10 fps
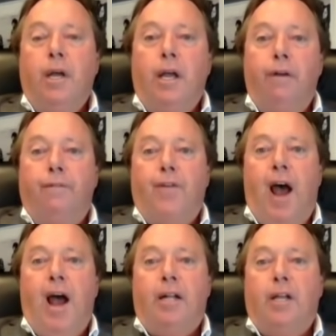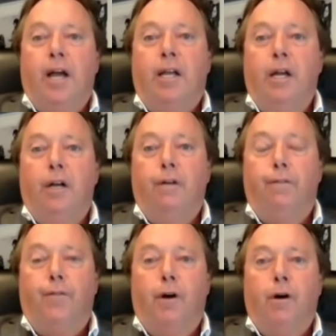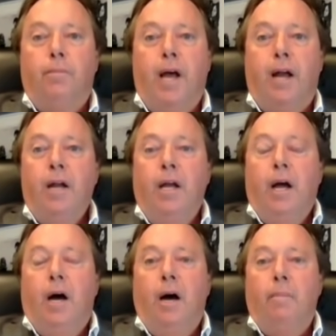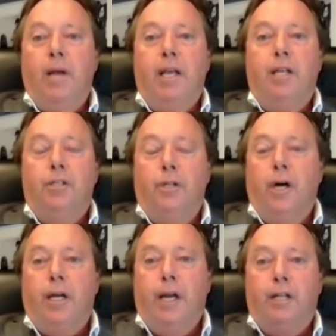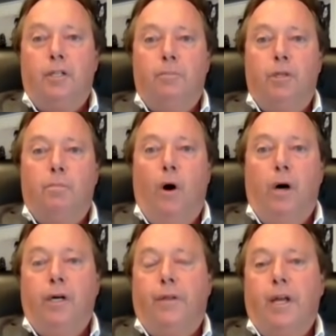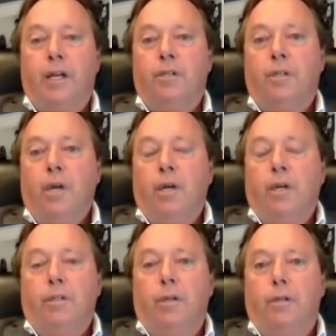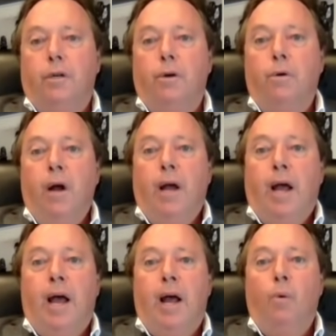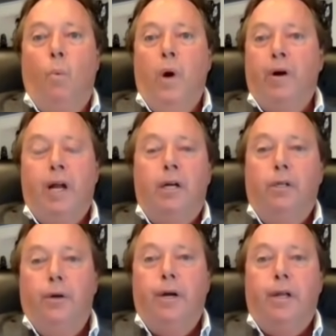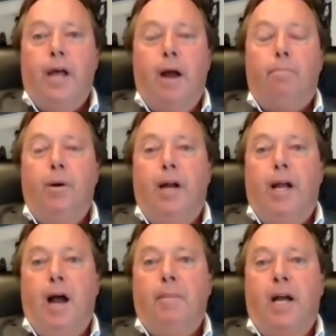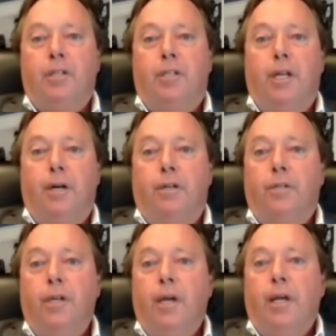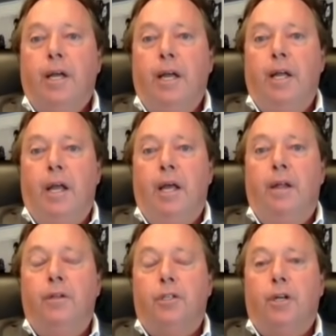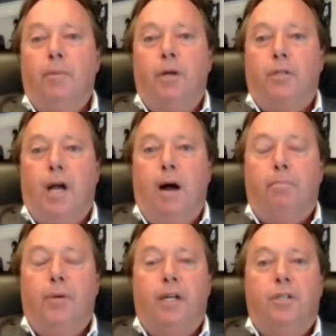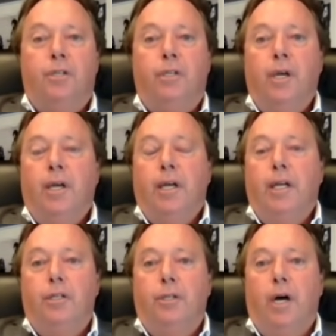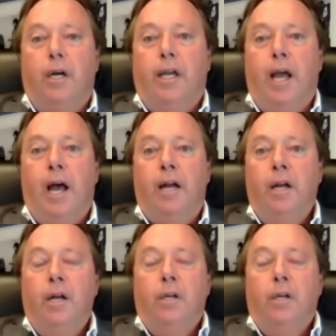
In fact, I can confirm that he's looking at some smaller things to do, and we're included in that, putting IMAX theaters in some of those complexes he's looking at.